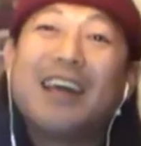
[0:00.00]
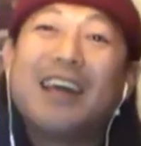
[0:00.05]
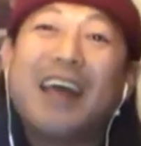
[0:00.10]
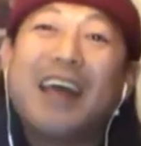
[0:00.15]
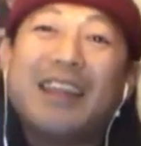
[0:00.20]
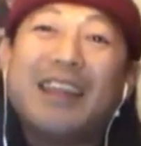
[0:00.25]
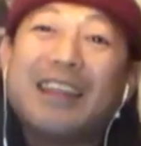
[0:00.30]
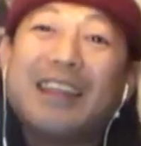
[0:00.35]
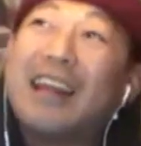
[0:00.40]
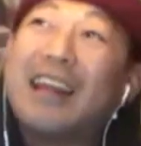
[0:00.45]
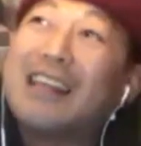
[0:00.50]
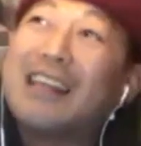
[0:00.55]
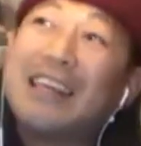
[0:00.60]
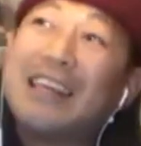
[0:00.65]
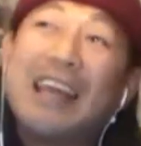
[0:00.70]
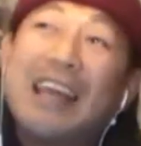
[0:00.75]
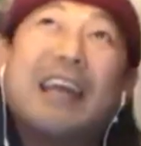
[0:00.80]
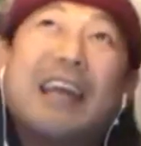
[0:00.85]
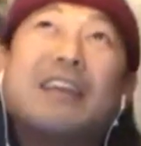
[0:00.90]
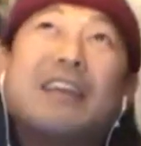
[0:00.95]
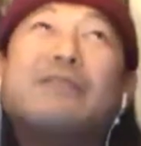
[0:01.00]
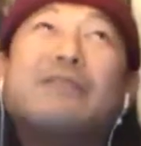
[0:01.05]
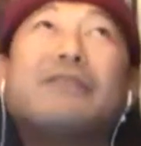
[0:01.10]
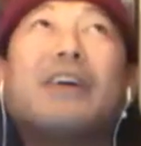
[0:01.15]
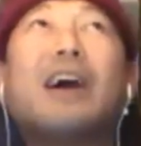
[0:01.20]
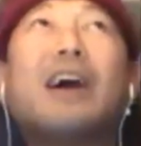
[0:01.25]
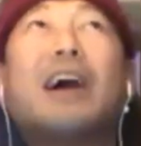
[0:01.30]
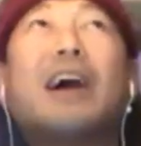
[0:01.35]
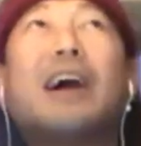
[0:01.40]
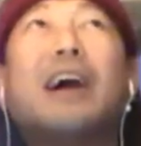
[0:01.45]
And then at the end of,
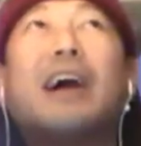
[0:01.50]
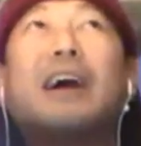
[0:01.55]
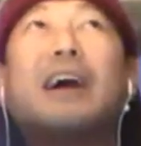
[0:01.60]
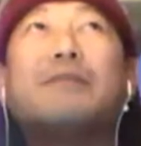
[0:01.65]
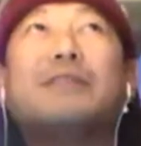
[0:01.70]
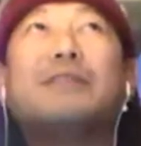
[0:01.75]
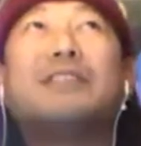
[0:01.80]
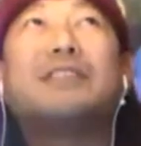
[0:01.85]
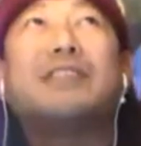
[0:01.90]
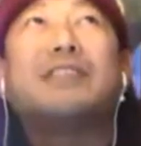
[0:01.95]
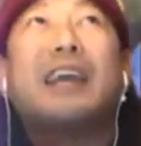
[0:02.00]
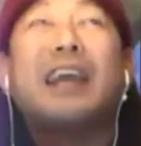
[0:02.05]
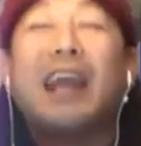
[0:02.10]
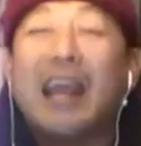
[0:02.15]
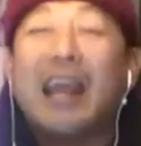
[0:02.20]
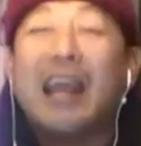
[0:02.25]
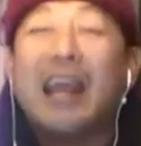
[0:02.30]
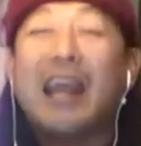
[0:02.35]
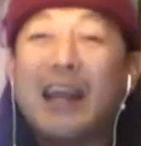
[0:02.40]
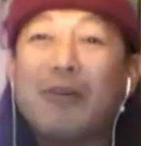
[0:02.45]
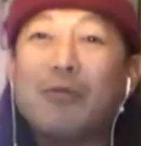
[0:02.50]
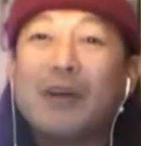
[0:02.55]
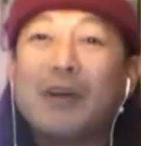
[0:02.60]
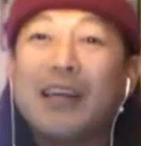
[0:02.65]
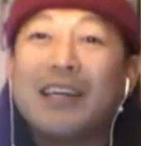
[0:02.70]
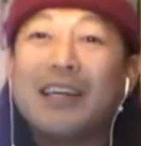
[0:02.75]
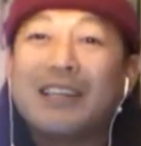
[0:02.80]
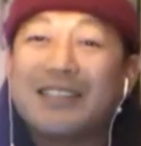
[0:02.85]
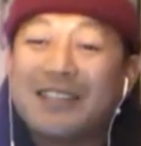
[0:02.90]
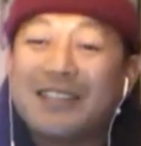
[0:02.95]
I would say 8
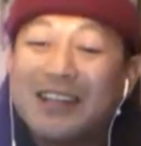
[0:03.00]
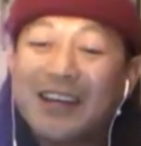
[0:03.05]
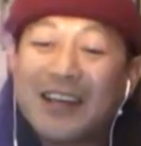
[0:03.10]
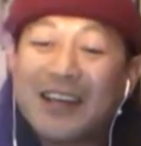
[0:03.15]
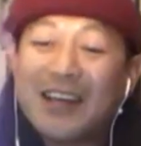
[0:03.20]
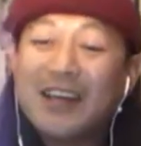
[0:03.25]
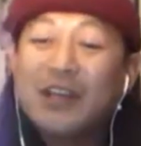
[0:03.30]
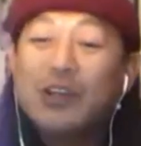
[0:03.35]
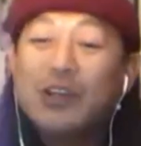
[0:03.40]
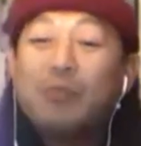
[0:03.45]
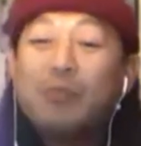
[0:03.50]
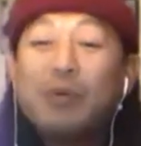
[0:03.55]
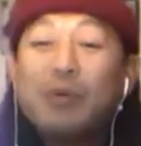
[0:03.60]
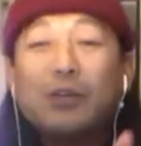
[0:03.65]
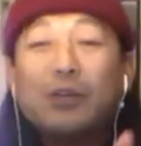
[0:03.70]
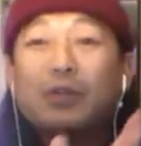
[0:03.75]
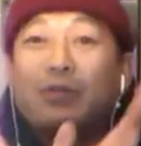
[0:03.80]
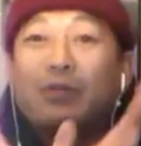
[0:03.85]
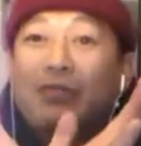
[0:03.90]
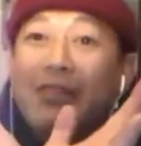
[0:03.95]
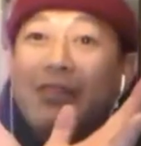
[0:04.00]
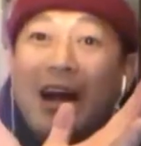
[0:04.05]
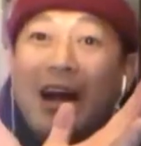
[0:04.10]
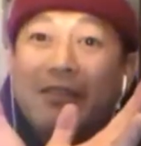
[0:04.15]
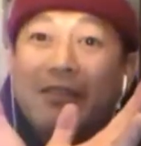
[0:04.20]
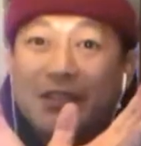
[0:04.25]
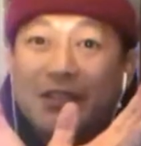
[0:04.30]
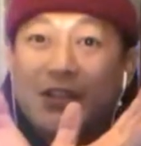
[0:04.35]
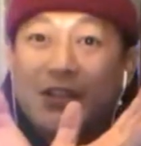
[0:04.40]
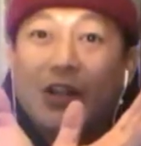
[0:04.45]
weeks, you built
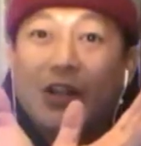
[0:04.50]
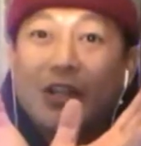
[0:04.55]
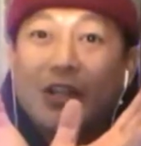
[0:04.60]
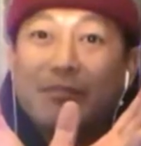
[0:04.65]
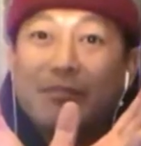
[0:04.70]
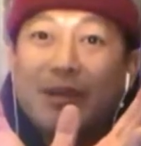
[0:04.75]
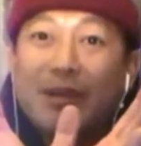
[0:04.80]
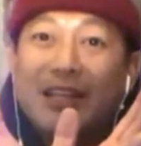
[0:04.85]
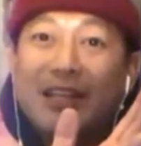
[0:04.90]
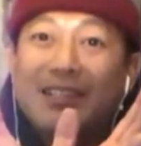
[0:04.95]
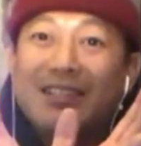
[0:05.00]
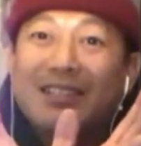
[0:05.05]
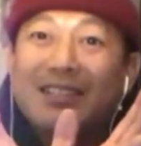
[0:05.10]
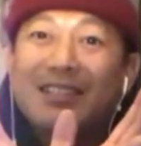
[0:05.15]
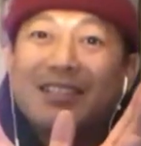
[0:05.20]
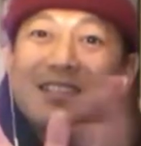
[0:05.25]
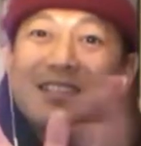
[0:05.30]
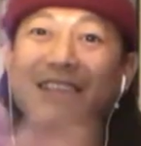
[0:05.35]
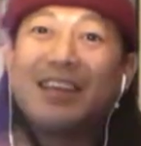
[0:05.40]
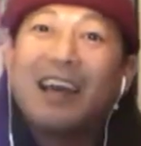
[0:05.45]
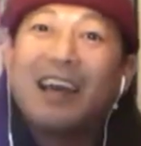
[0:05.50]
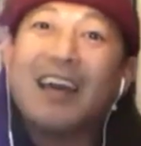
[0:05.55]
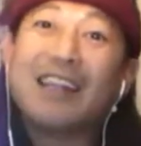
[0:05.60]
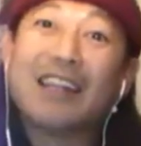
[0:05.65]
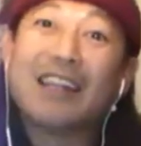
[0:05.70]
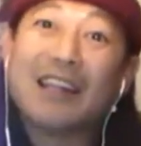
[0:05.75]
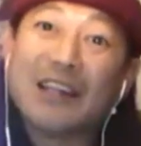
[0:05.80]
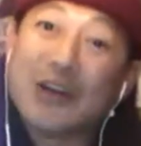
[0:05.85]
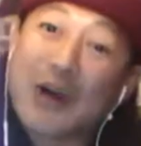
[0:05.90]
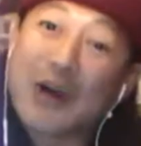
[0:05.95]
5 solid minutes. And
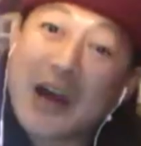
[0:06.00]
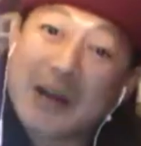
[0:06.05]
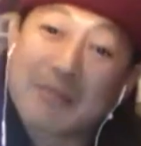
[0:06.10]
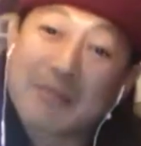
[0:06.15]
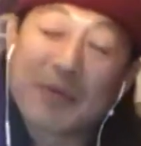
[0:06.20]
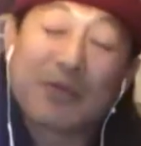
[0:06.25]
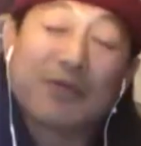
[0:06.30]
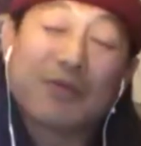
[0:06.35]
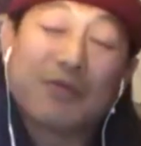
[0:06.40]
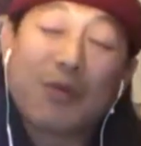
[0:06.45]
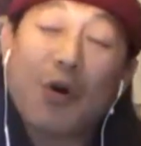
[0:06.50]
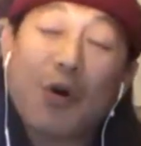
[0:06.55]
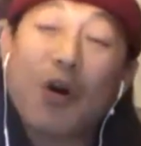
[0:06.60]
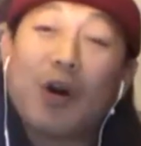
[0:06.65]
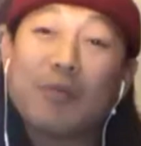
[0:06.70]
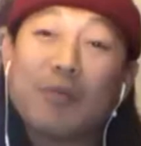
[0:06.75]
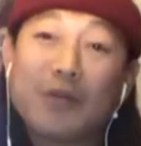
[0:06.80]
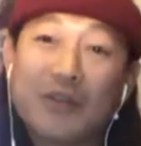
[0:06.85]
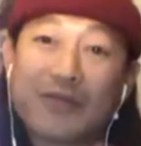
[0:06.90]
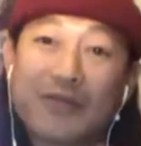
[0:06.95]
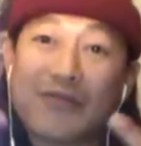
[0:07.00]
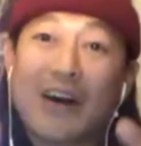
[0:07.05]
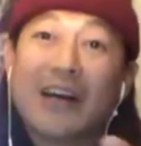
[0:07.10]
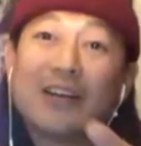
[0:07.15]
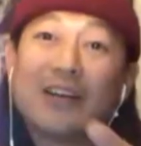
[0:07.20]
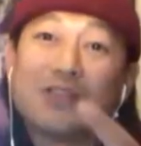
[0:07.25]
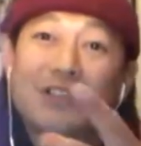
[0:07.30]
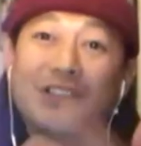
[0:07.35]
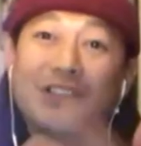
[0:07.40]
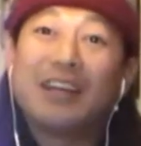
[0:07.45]
then you had to perform your
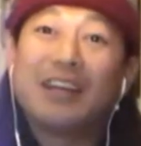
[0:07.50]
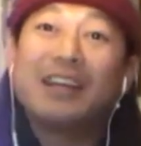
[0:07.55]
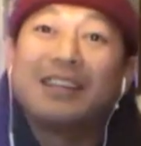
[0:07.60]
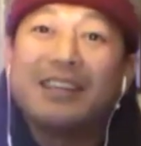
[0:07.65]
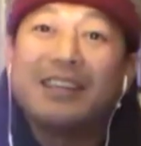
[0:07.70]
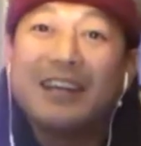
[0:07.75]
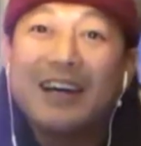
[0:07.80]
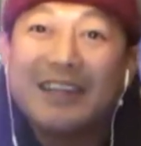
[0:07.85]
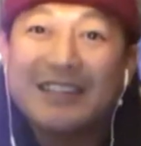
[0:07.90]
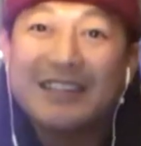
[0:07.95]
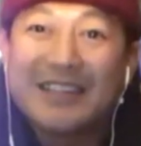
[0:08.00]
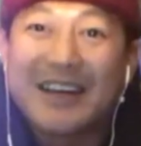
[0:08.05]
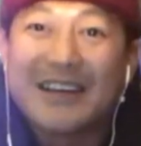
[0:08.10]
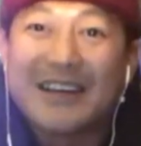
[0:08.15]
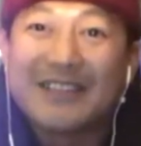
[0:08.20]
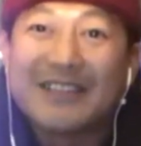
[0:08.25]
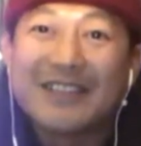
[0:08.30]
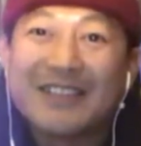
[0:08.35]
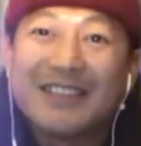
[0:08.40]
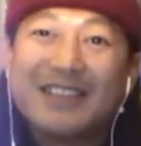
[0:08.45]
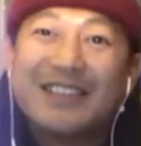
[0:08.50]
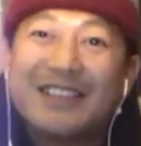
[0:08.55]
final set at the Ice House.